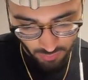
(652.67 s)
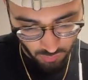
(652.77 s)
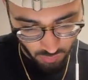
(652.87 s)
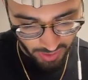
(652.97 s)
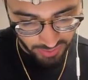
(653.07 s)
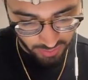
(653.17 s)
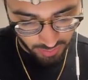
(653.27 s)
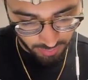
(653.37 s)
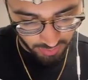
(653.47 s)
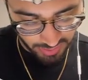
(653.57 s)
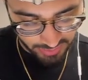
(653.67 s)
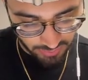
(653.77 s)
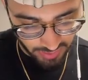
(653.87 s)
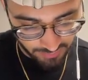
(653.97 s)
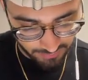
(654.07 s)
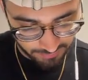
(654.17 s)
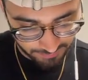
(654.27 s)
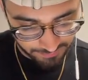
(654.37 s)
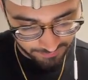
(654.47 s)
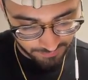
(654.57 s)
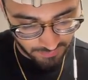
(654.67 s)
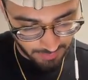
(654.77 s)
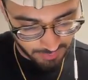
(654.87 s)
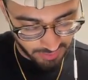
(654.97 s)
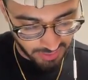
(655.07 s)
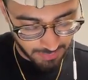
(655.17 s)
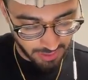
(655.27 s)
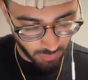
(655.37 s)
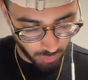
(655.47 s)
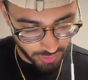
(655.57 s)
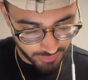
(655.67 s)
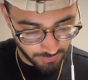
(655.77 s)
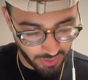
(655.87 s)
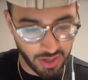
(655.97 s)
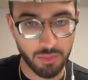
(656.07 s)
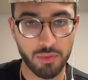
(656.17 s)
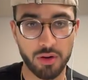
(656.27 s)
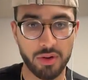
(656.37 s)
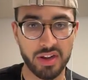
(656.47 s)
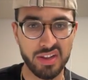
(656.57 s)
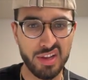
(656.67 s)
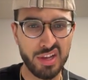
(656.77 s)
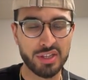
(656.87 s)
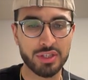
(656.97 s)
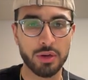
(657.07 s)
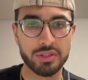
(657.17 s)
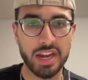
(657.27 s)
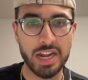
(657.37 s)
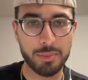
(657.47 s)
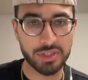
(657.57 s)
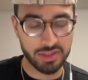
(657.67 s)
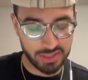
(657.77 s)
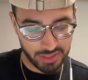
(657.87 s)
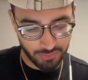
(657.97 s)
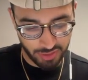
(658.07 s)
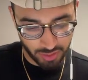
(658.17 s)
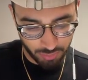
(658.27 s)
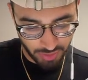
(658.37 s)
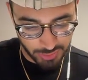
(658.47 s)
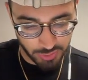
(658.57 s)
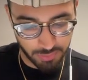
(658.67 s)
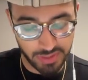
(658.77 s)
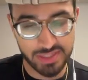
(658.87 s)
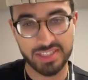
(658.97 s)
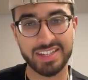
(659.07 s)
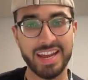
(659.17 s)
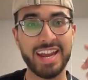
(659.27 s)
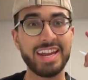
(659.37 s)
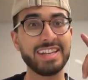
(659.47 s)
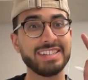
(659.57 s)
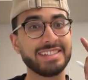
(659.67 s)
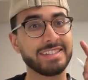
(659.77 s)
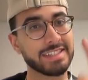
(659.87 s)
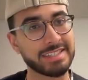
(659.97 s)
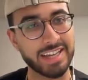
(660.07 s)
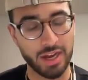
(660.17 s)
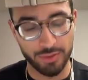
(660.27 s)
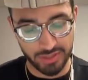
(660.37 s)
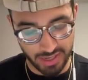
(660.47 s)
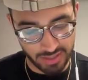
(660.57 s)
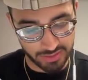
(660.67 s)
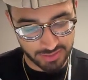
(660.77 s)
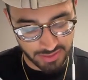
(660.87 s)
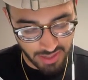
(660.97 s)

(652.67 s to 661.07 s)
regular price, right? I'm just going to keep it in words for now, all right? So it's 80% less than regular price, which means it's a discount case.